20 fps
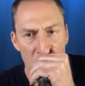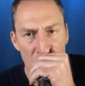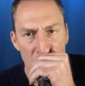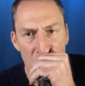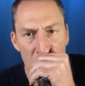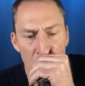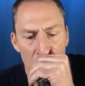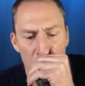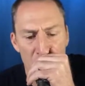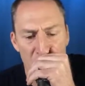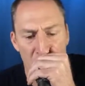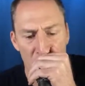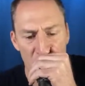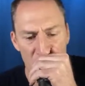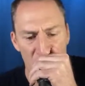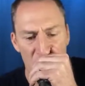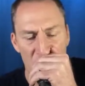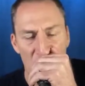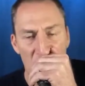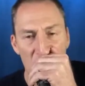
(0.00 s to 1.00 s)
Because it's
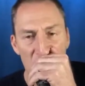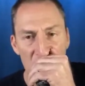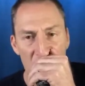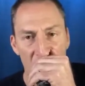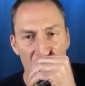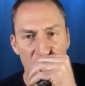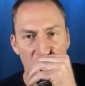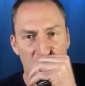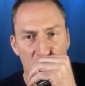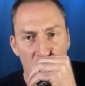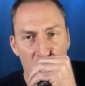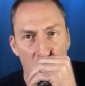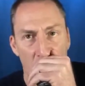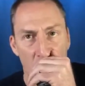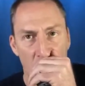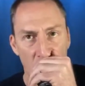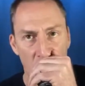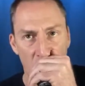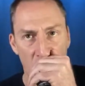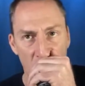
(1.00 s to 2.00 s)
National
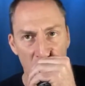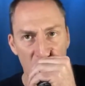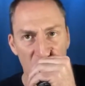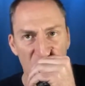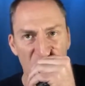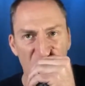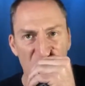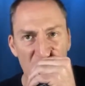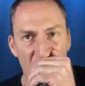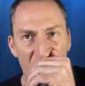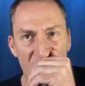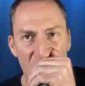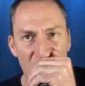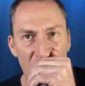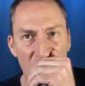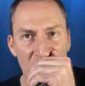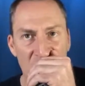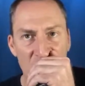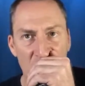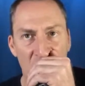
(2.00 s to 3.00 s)
Girls Night In
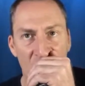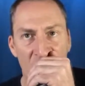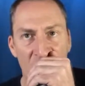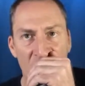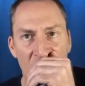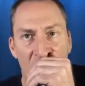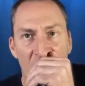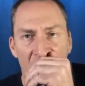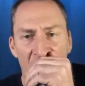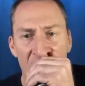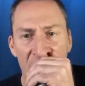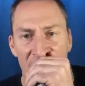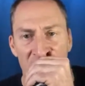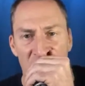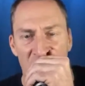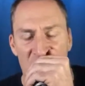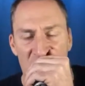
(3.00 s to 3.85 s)
Day, and it's